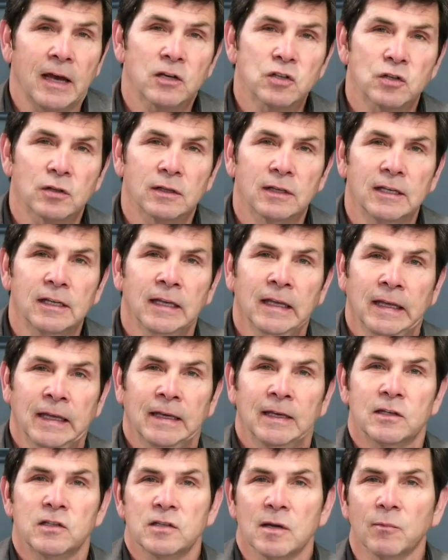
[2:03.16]
actually,
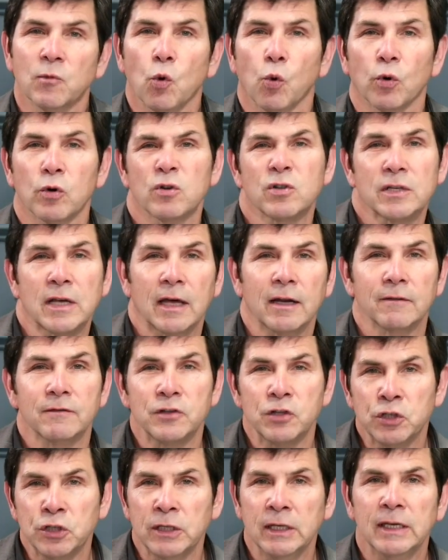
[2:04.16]
in some quarters, kind of
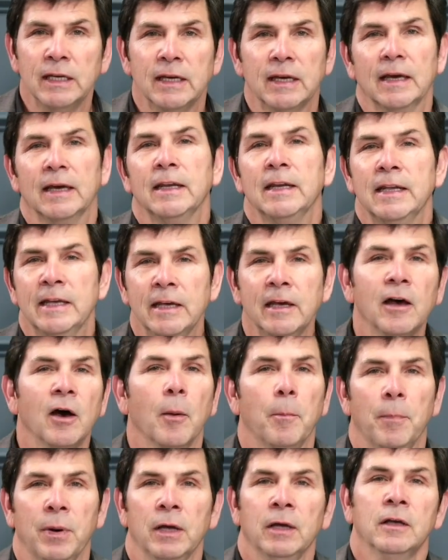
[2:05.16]
chic and
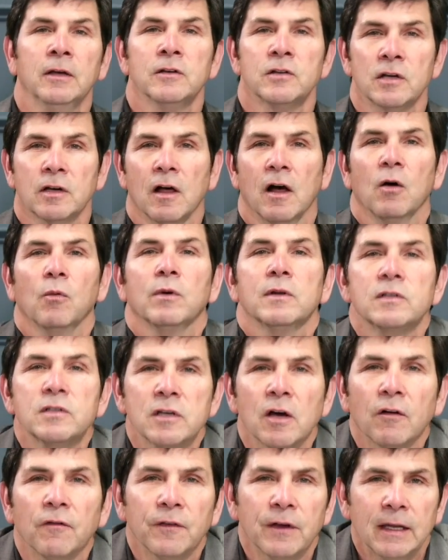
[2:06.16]
hip to call
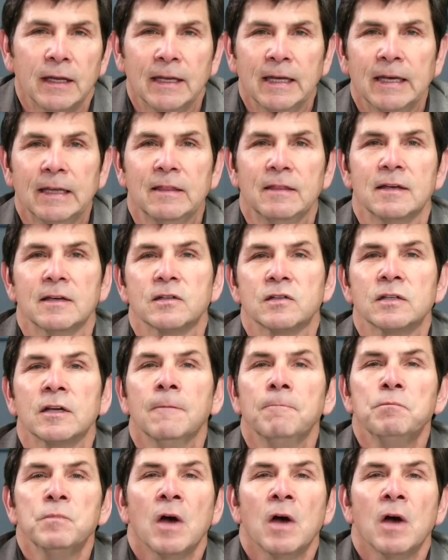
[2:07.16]
oneself an atheist.